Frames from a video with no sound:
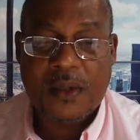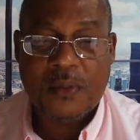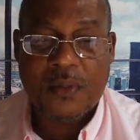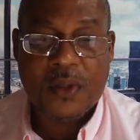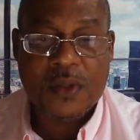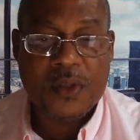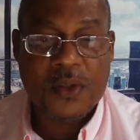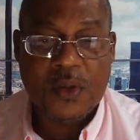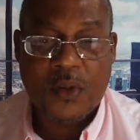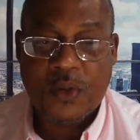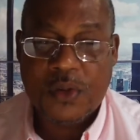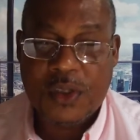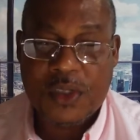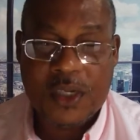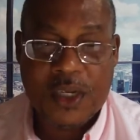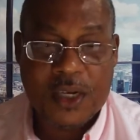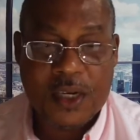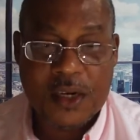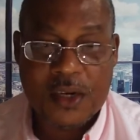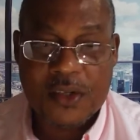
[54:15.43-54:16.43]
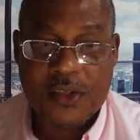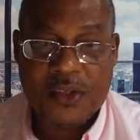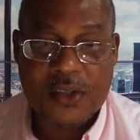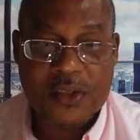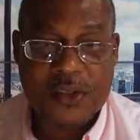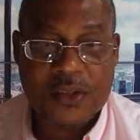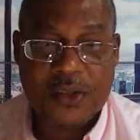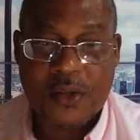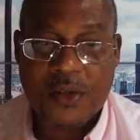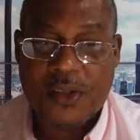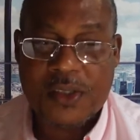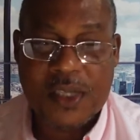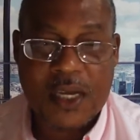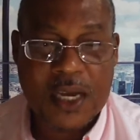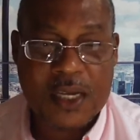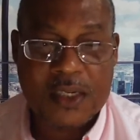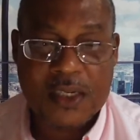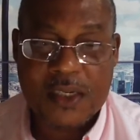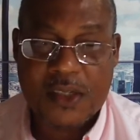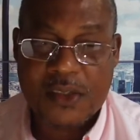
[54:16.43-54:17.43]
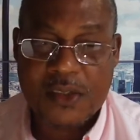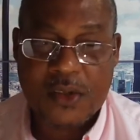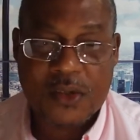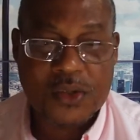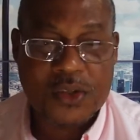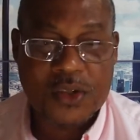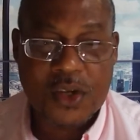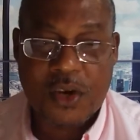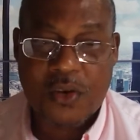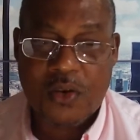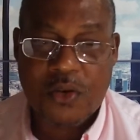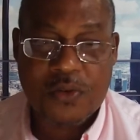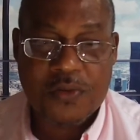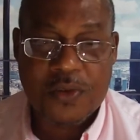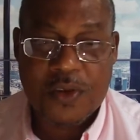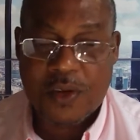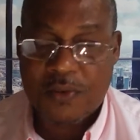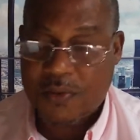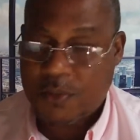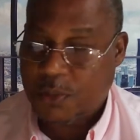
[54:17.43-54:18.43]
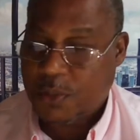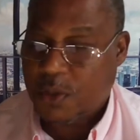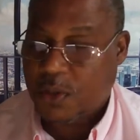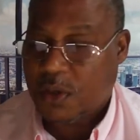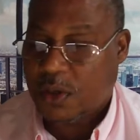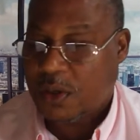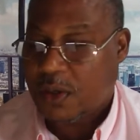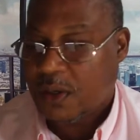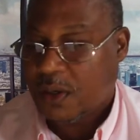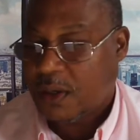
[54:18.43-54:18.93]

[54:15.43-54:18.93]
with no tears, no sadness, no sorrow forevermore.